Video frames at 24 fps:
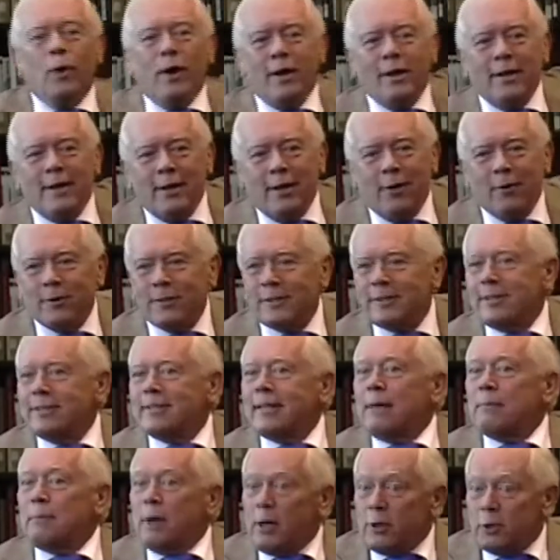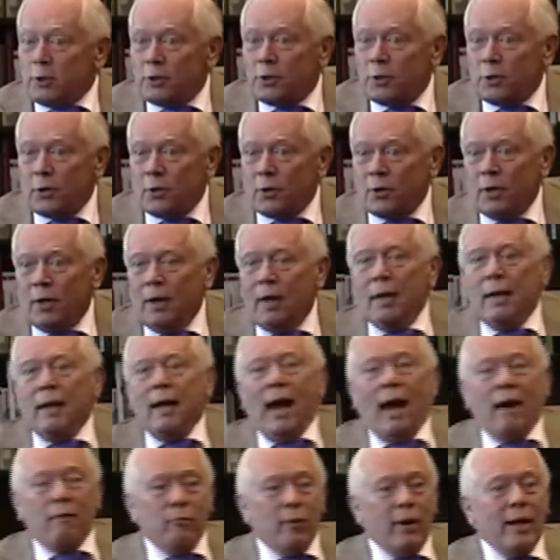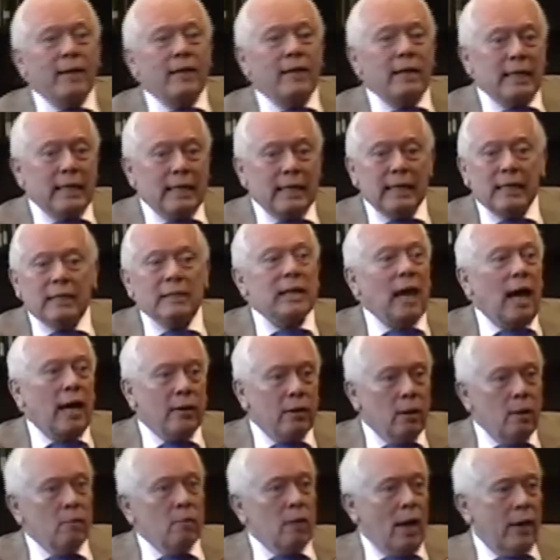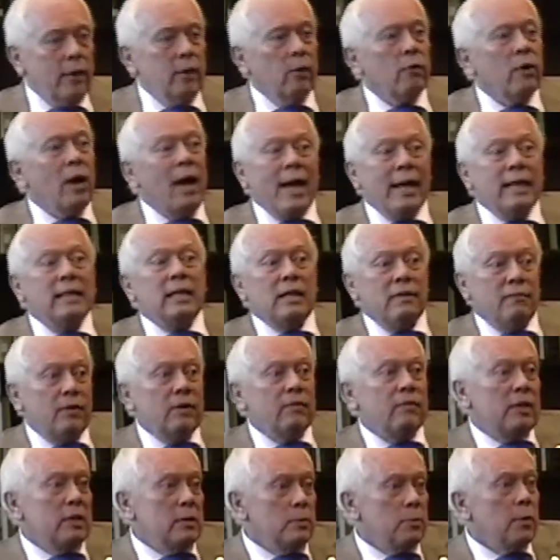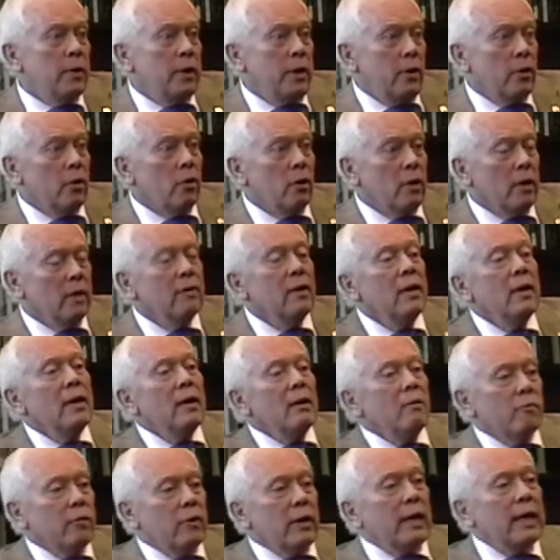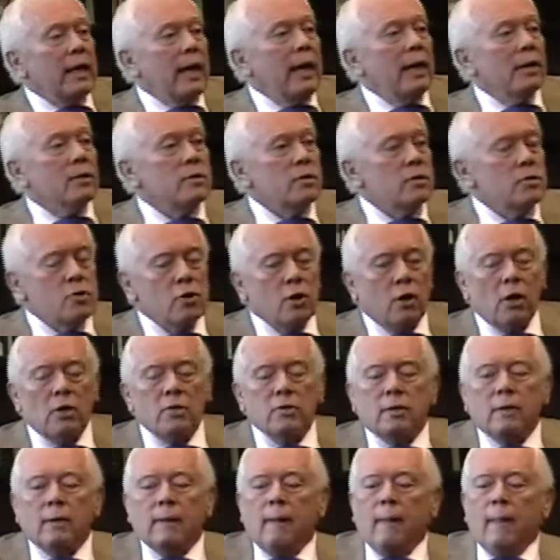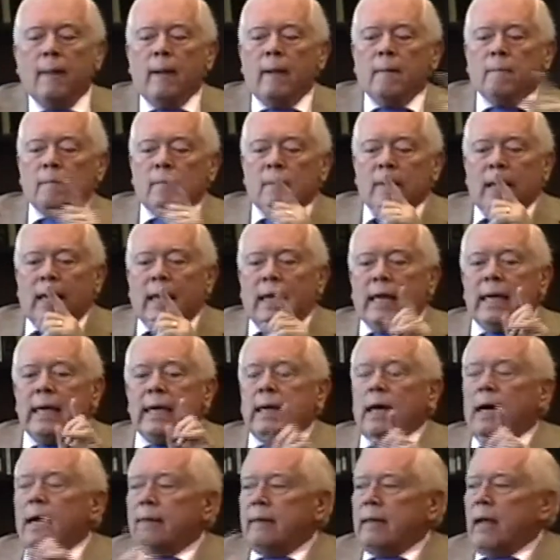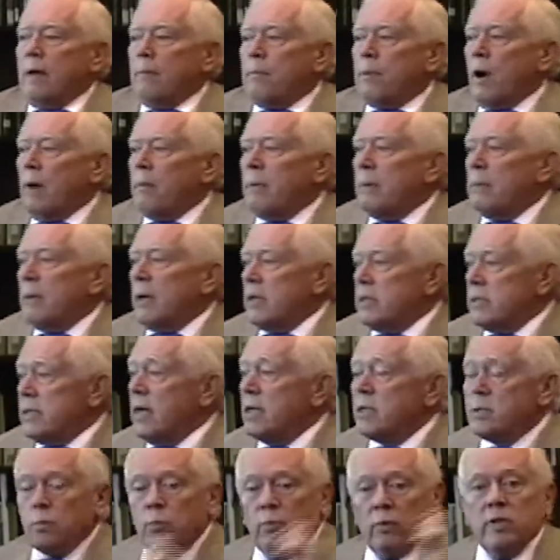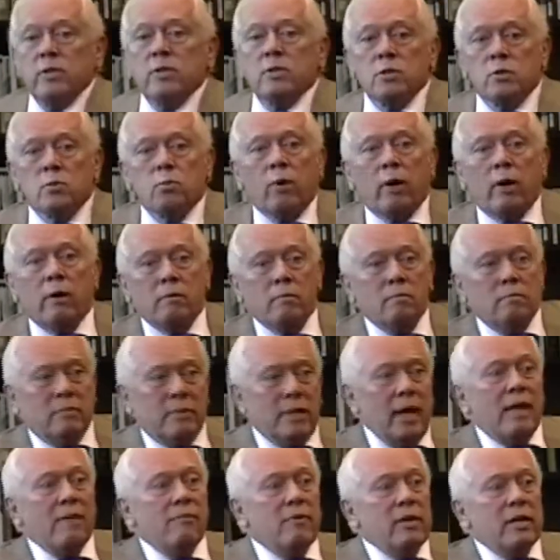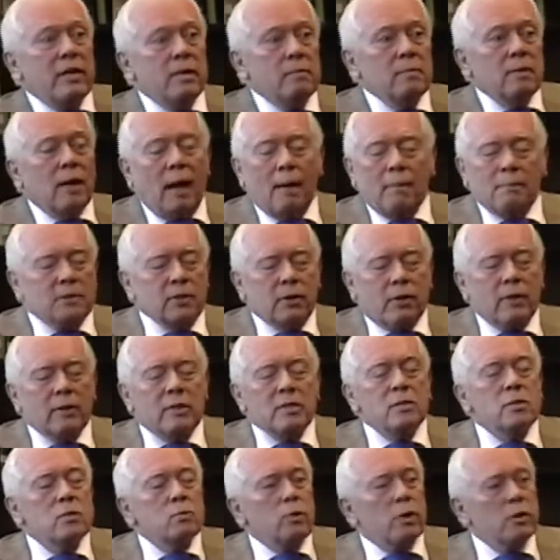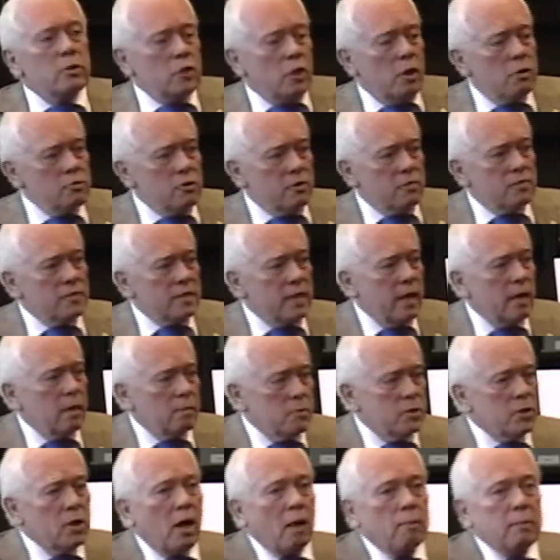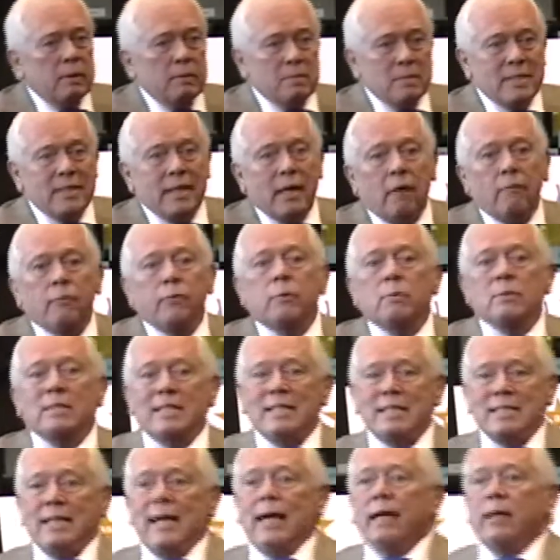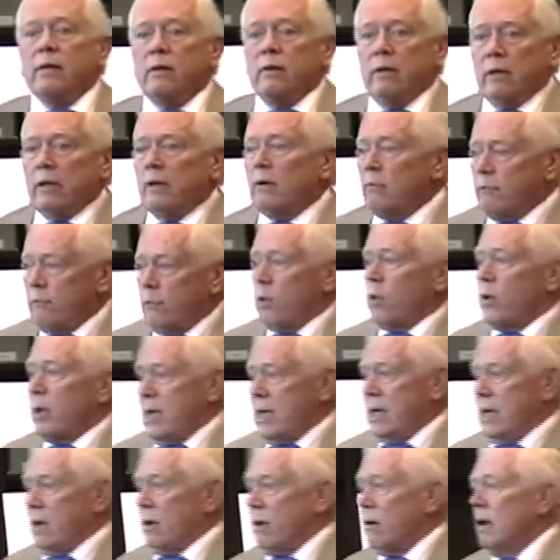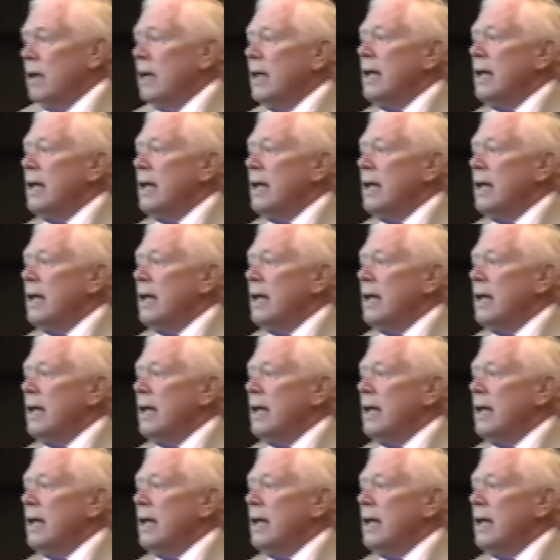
one of the oldest because I'm not sure. I've read that it is. I don't, I don't know. 1850 is pretty early for any house in Charleston. He got that property because that's this is where David him I'm sorry, this is where Joseph set up shop himself. There was a second little fort here.